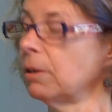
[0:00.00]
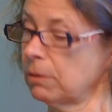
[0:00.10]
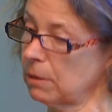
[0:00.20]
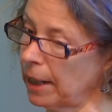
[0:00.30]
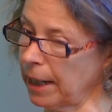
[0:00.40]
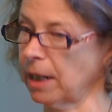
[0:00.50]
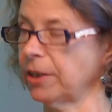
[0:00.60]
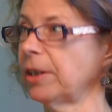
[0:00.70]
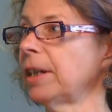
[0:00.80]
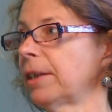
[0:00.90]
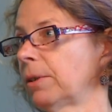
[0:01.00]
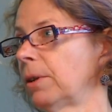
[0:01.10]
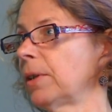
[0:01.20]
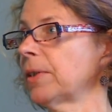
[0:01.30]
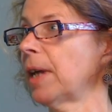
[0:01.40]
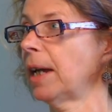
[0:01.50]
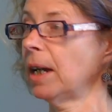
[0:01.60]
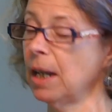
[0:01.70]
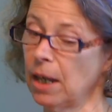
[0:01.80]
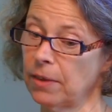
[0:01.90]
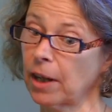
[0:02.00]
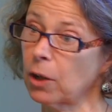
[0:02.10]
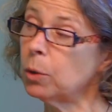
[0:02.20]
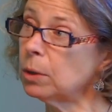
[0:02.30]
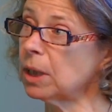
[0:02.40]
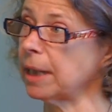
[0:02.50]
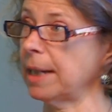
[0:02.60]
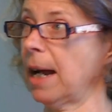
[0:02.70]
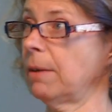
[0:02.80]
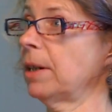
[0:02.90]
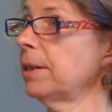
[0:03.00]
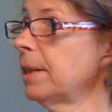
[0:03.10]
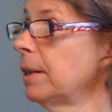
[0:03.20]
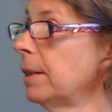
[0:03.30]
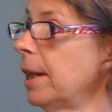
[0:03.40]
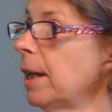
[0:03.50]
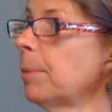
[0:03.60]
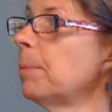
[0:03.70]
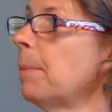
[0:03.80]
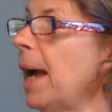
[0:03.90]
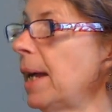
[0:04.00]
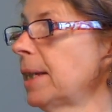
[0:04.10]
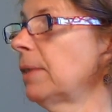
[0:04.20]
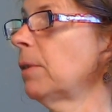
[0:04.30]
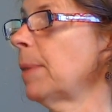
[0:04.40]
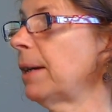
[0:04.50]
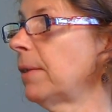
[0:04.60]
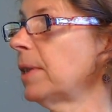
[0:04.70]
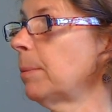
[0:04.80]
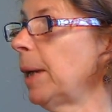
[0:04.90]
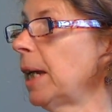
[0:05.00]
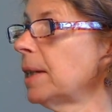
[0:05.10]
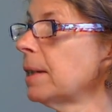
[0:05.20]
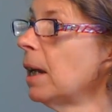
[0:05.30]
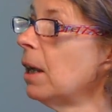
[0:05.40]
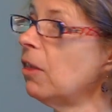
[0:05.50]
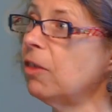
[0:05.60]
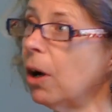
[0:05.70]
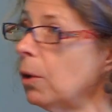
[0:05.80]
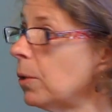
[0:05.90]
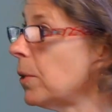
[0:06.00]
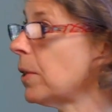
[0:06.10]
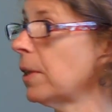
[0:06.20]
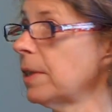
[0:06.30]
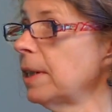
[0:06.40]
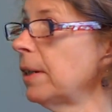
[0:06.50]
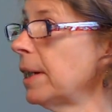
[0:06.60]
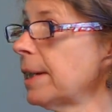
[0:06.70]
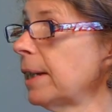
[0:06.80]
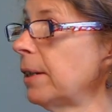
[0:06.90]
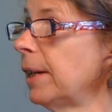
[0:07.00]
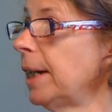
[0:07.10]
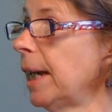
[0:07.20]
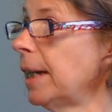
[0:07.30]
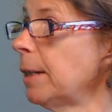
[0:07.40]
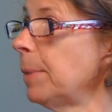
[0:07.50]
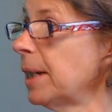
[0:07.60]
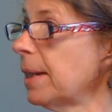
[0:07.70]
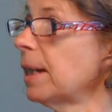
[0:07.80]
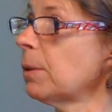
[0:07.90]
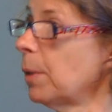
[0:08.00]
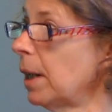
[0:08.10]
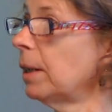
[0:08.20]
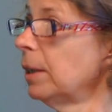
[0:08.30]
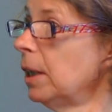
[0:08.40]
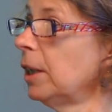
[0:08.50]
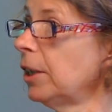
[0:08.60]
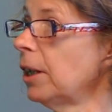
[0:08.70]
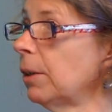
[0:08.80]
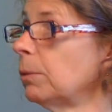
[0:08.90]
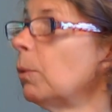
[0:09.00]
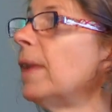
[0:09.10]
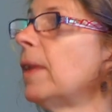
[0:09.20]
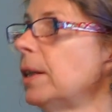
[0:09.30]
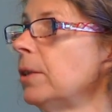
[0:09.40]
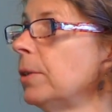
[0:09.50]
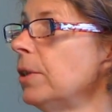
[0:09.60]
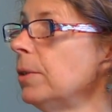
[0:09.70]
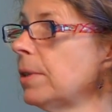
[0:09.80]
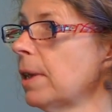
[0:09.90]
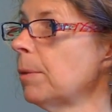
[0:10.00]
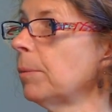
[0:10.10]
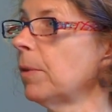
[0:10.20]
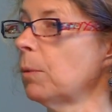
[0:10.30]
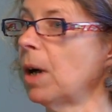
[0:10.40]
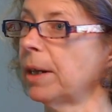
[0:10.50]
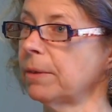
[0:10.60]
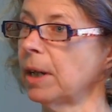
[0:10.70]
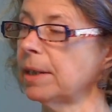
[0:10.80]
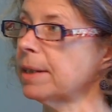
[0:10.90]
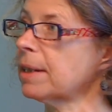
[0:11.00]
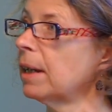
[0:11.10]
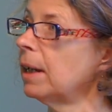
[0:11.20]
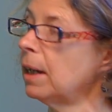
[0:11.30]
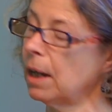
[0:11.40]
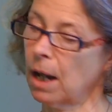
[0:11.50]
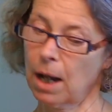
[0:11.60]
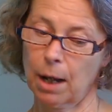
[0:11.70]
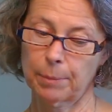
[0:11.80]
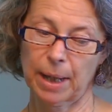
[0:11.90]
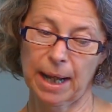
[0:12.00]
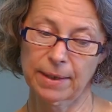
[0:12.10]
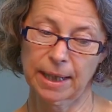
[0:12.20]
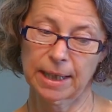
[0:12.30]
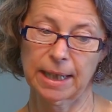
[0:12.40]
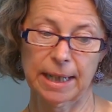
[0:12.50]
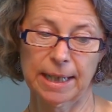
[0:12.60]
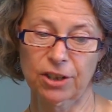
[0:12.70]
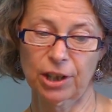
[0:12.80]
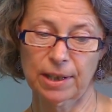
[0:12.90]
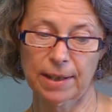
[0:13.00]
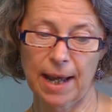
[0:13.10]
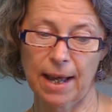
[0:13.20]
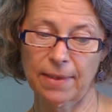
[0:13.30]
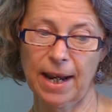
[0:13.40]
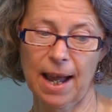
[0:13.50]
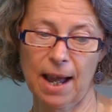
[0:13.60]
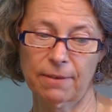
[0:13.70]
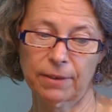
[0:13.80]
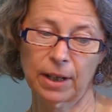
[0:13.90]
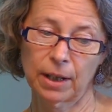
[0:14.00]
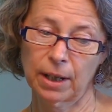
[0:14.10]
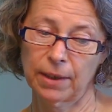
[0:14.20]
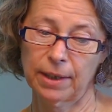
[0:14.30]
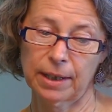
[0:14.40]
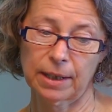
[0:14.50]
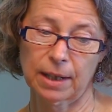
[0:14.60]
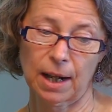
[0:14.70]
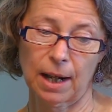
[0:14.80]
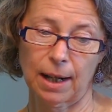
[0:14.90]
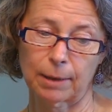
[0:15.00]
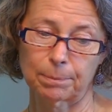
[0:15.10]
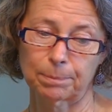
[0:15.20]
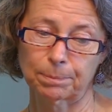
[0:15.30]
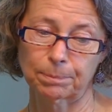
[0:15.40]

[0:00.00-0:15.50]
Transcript: running underneath the whole mm-hmm. site. The cooling towers take up a massive amount of space those are seriously irradiated because that's where, you know, when they do use them, the water runs. Um, and then in addition to that, they have the, um,